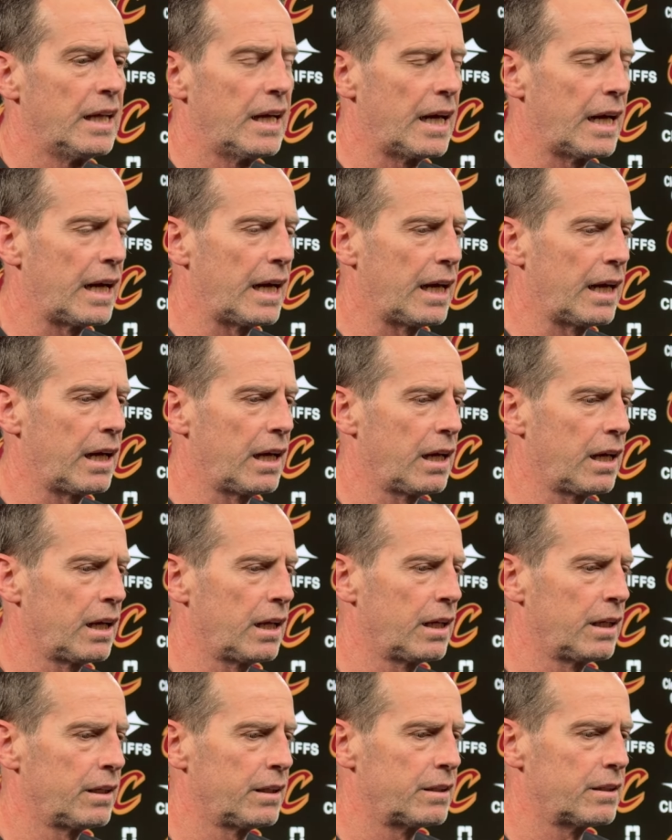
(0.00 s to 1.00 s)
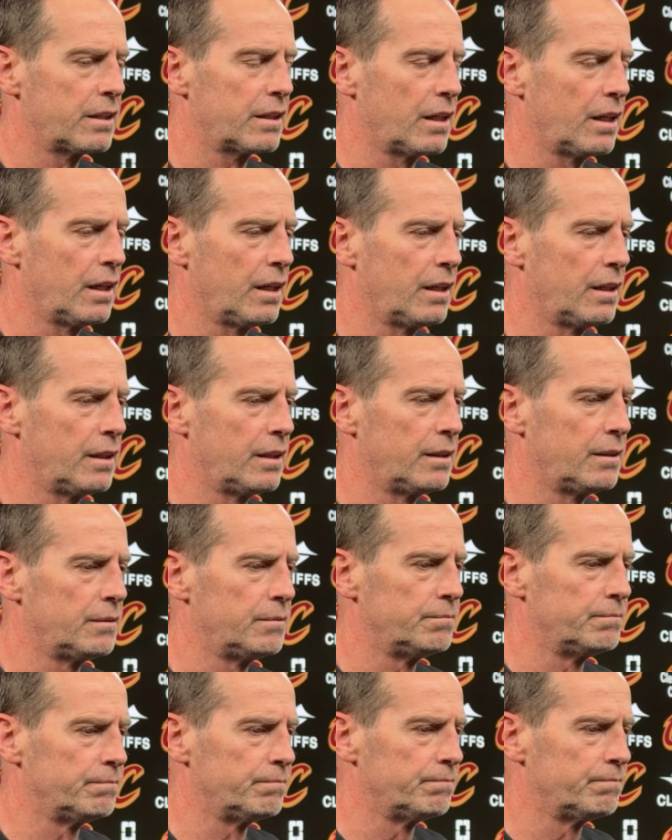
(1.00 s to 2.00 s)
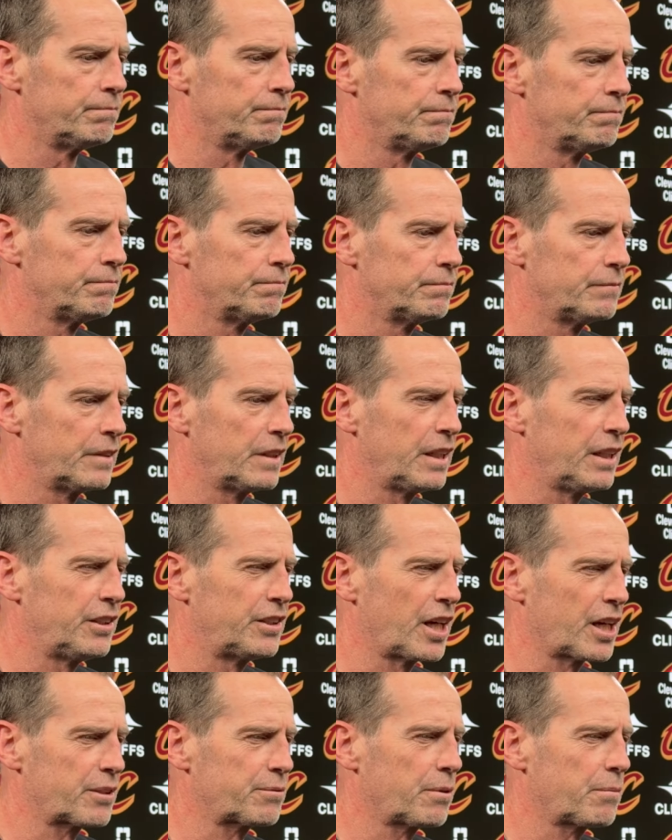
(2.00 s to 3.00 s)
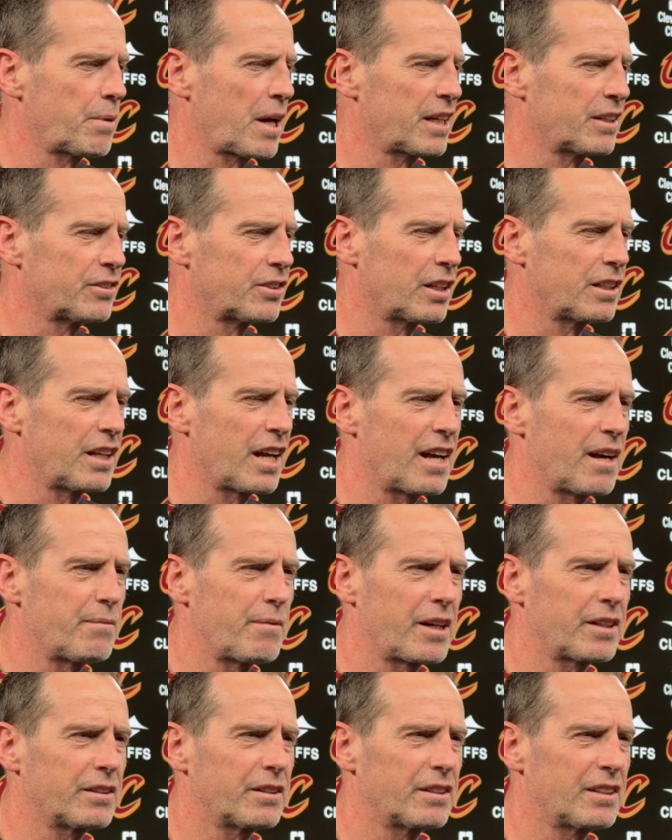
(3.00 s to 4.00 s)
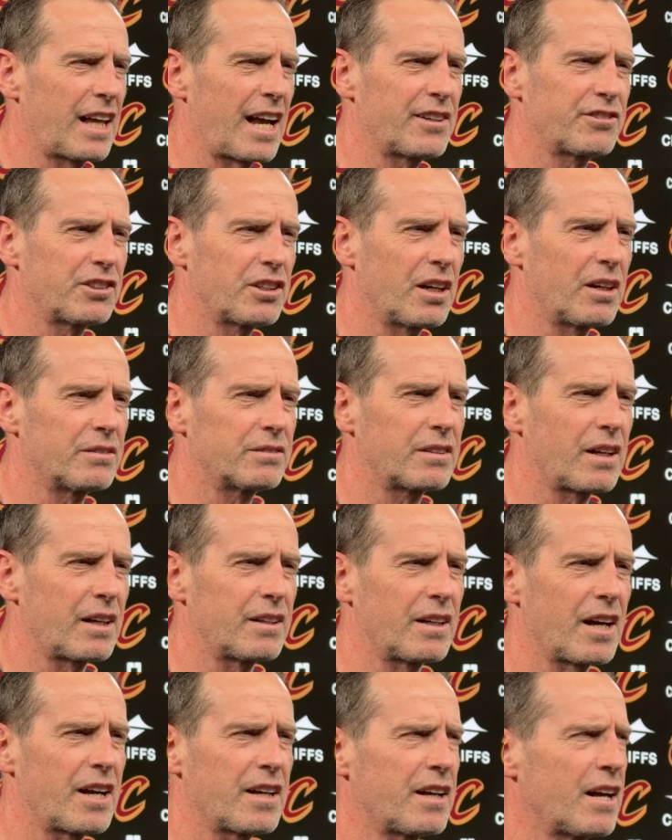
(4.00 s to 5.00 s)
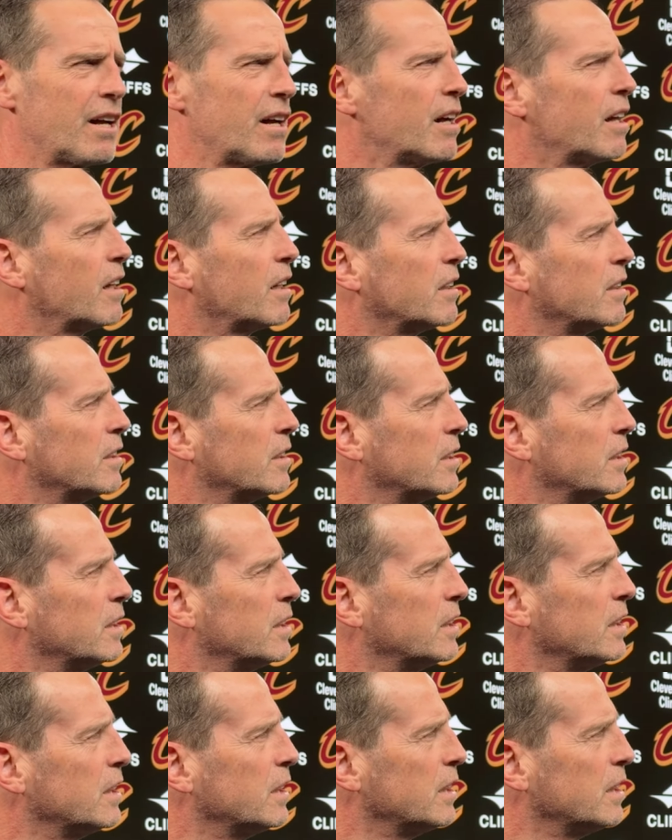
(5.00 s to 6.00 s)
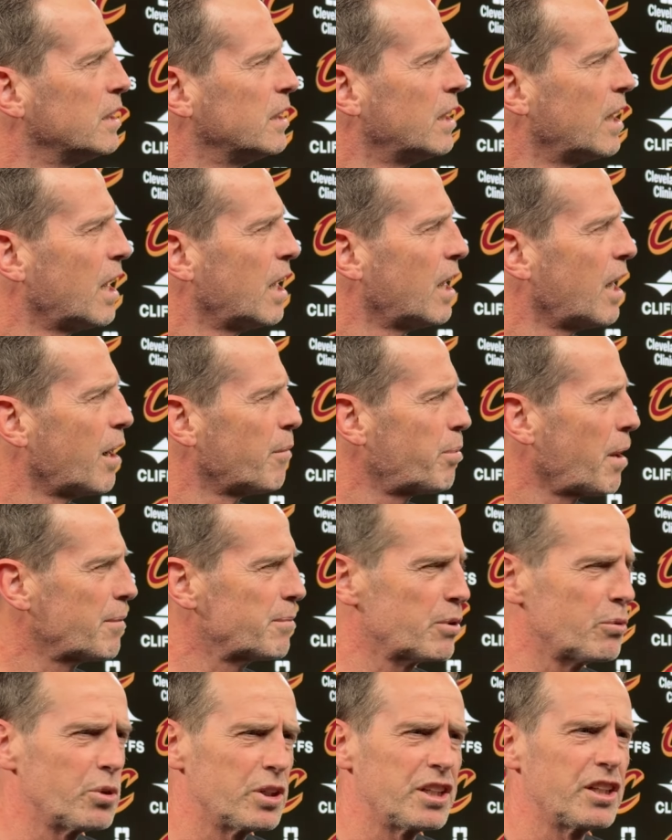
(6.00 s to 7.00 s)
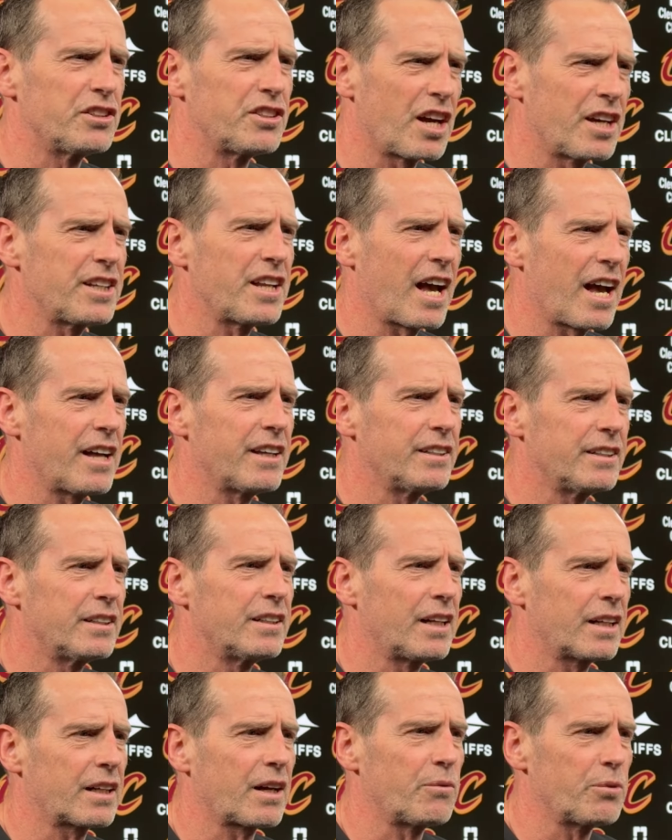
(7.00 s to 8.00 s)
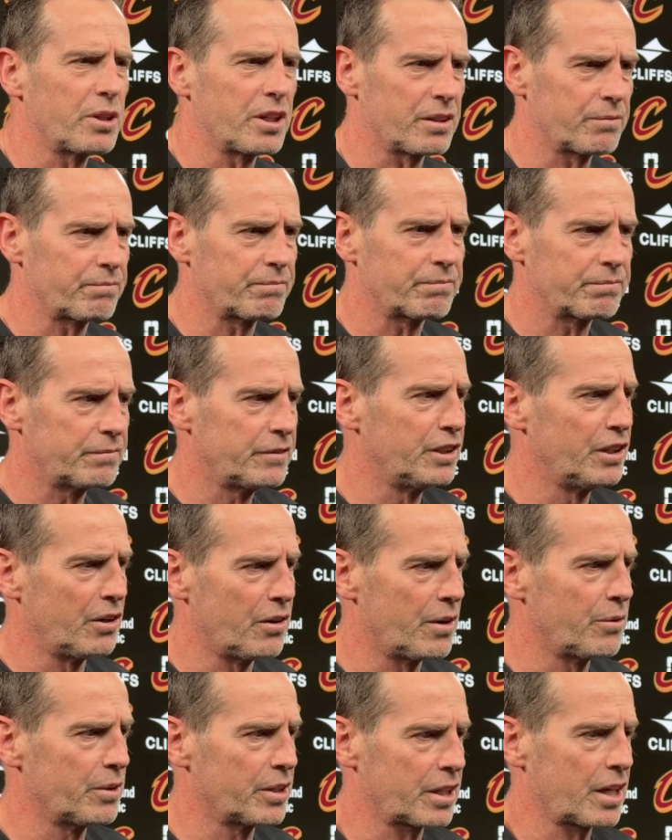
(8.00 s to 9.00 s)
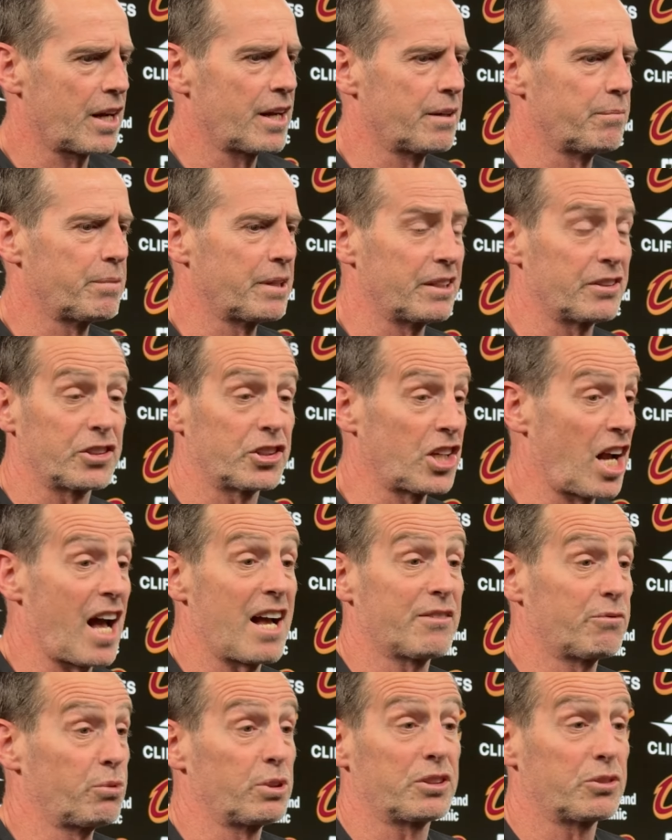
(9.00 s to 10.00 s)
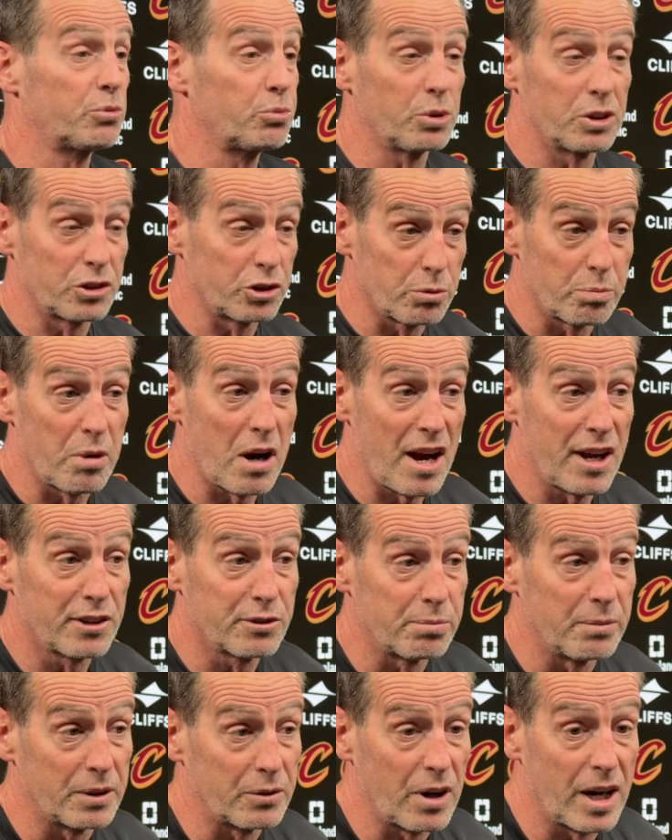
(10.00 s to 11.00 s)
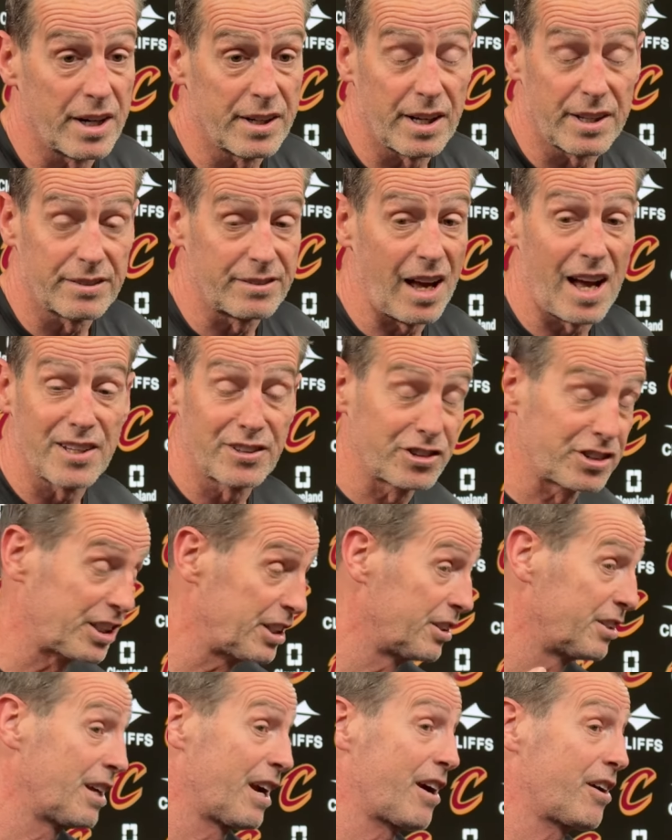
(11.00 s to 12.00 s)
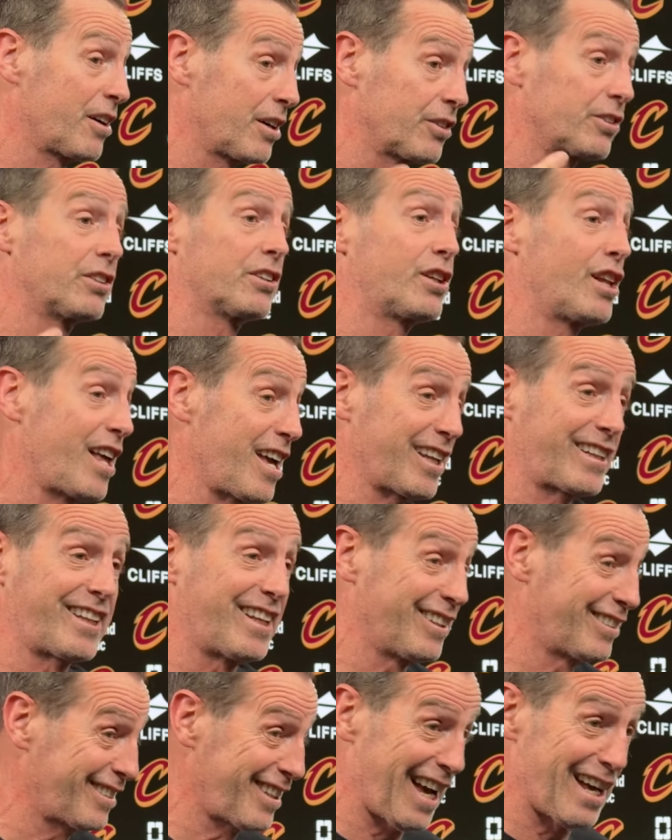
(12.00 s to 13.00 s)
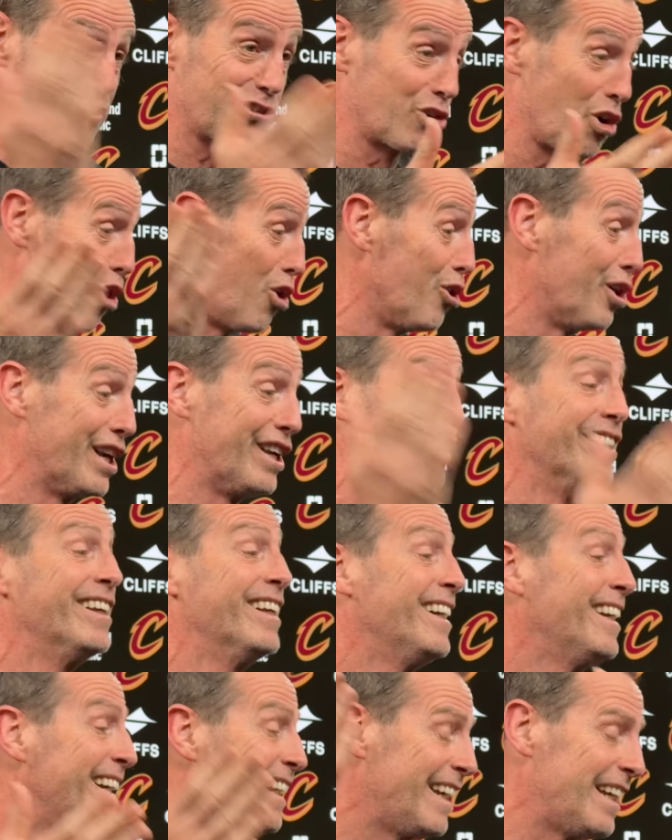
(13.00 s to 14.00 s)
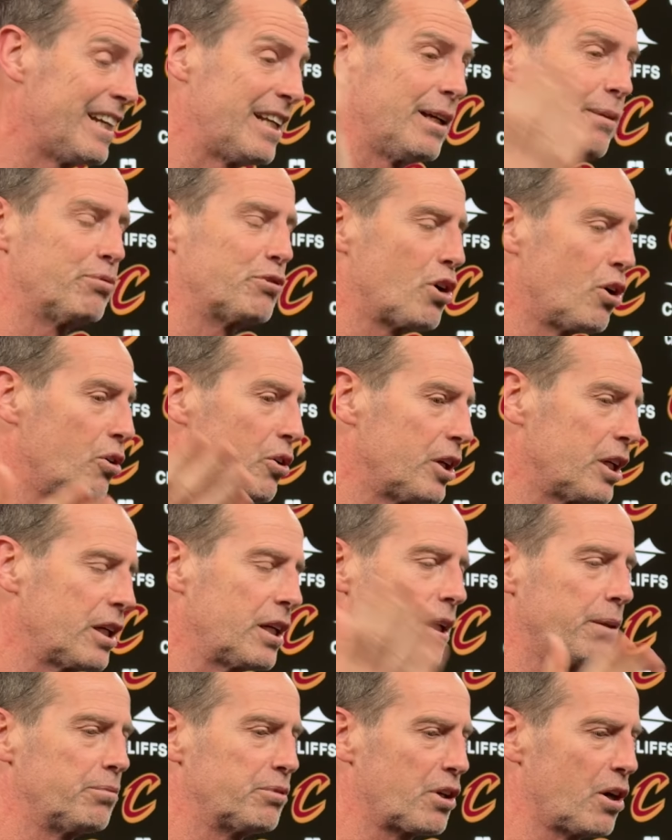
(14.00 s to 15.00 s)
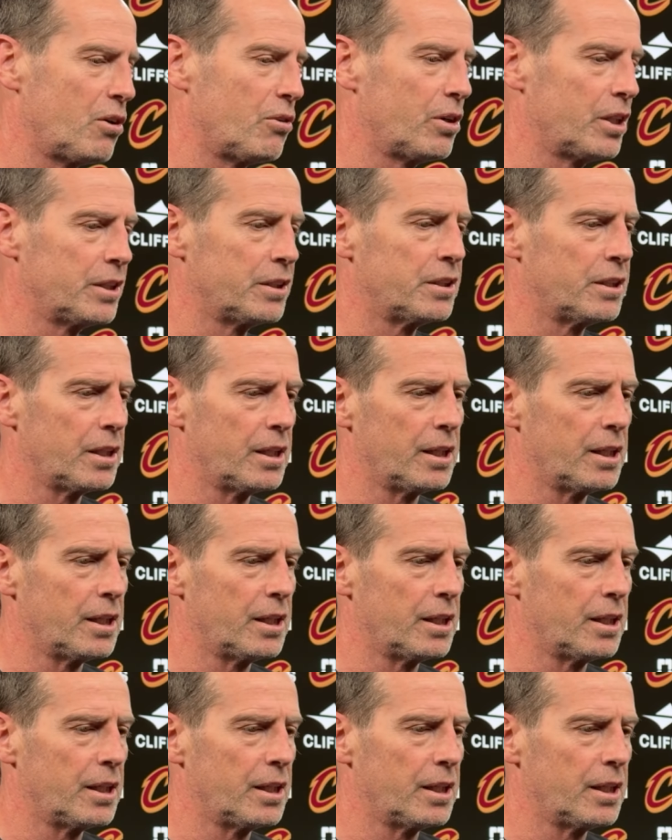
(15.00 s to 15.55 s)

And he texted me back. He said, "Yeah, I'm not. Last year, I probably wouldn't have done that. Like, I would have, you know, I would have kind of been shy, which surprised me, right? I see Darius as like, this guy's going. He keeps going. He keeps going.